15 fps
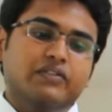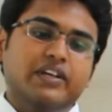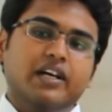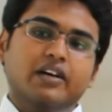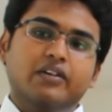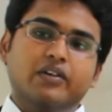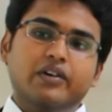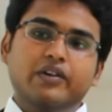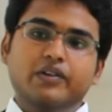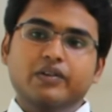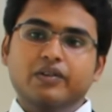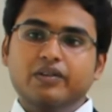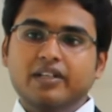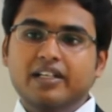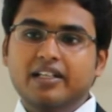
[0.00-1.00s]
we are going
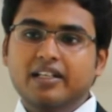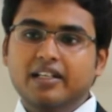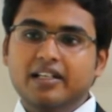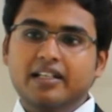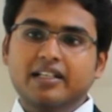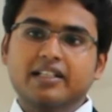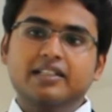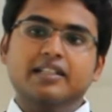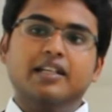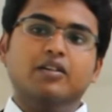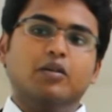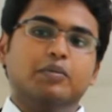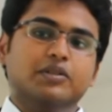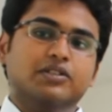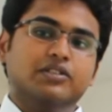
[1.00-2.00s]
to hinder that
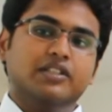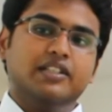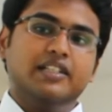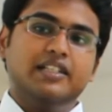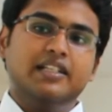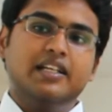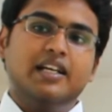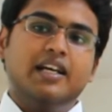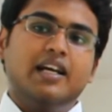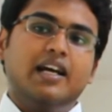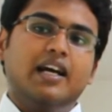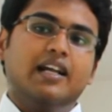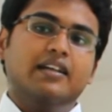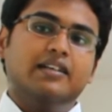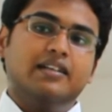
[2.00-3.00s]
opportunity
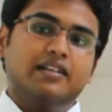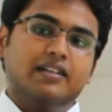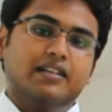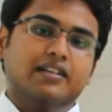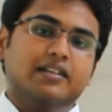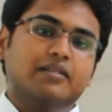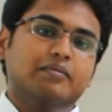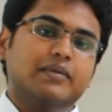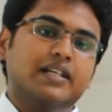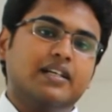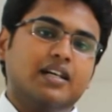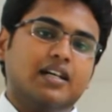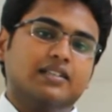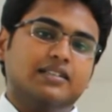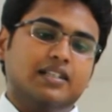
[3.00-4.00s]
and make
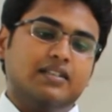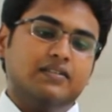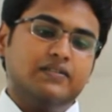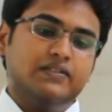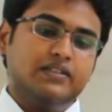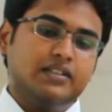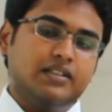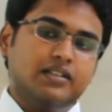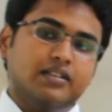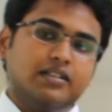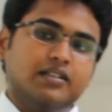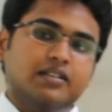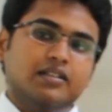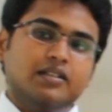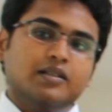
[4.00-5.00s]
ourselves
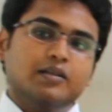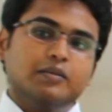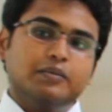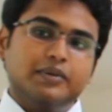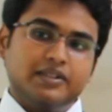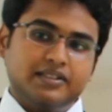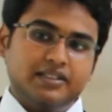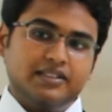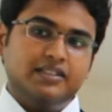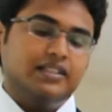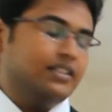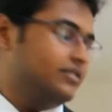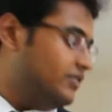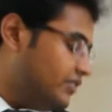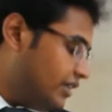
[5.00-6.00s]
present
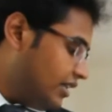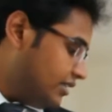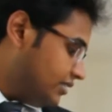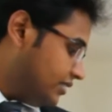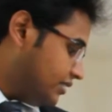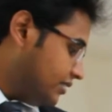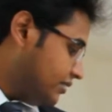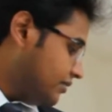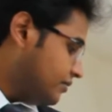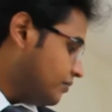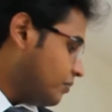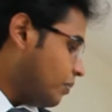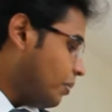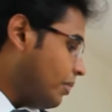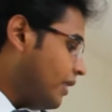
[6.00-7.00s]
in France.
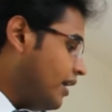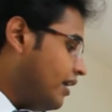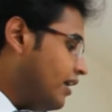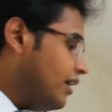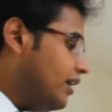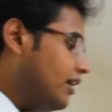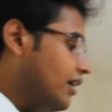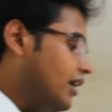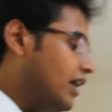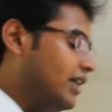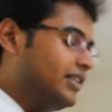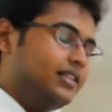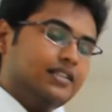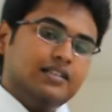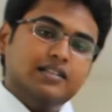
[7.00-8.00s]

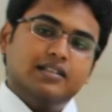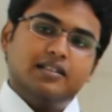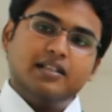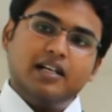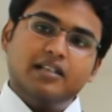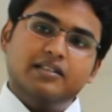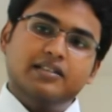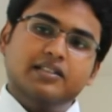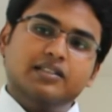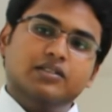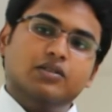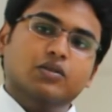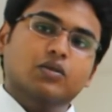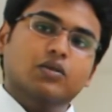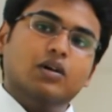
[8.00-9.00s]
Other countries
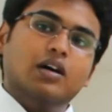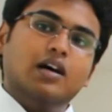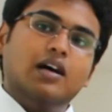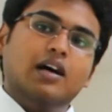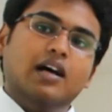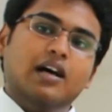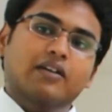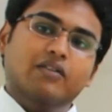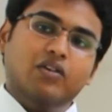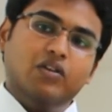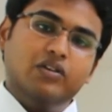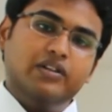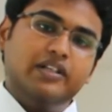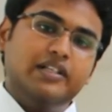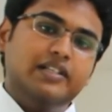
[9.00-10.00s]
who have
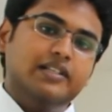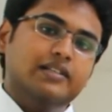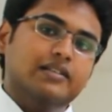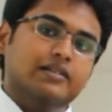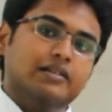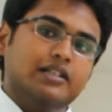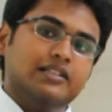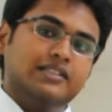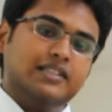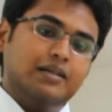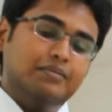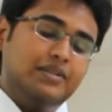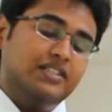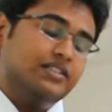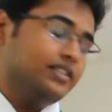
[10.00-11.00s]
already
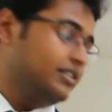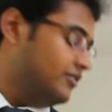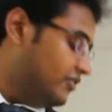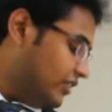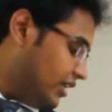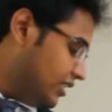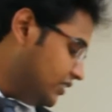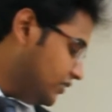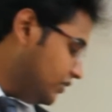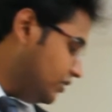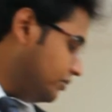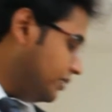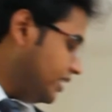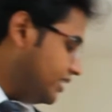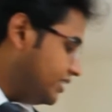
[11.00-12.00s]
established in France
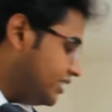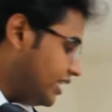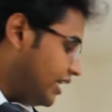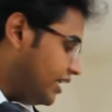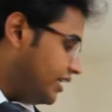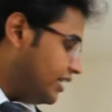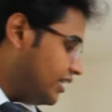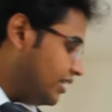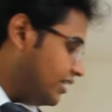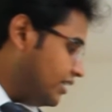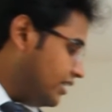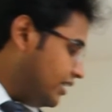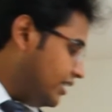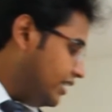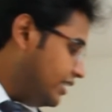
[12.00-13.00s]
would be China,
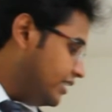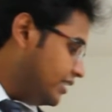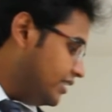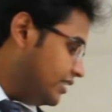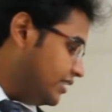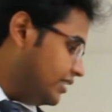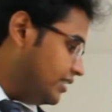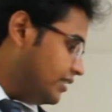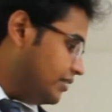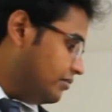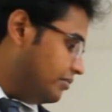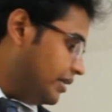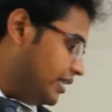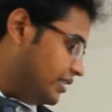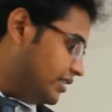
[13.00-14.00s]
Italy,
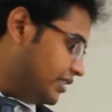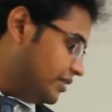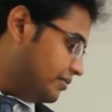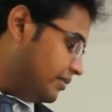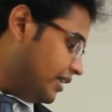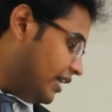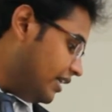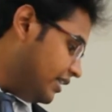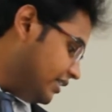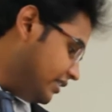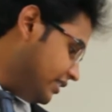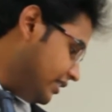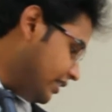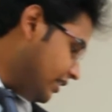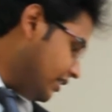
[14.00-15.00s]
Belgium and
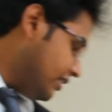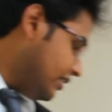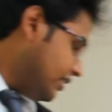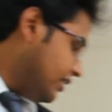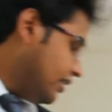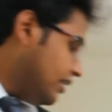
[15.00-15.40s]
India.